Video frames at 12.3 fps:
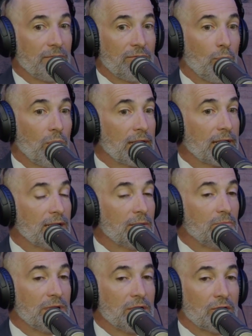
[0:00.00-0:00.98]
if you want to get
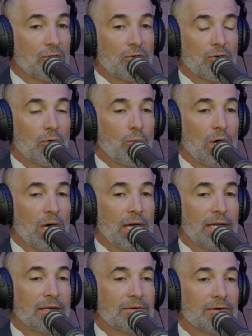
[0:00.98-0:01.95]
a beer or a
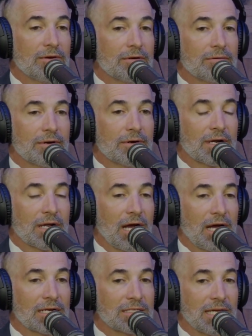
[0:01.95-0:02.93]
wine or a
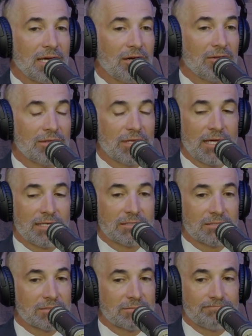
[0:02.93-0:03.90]
cocktail
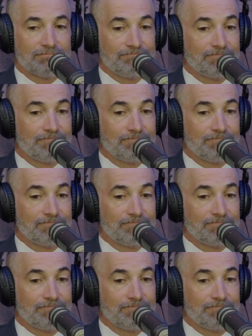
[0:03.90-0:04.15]
that's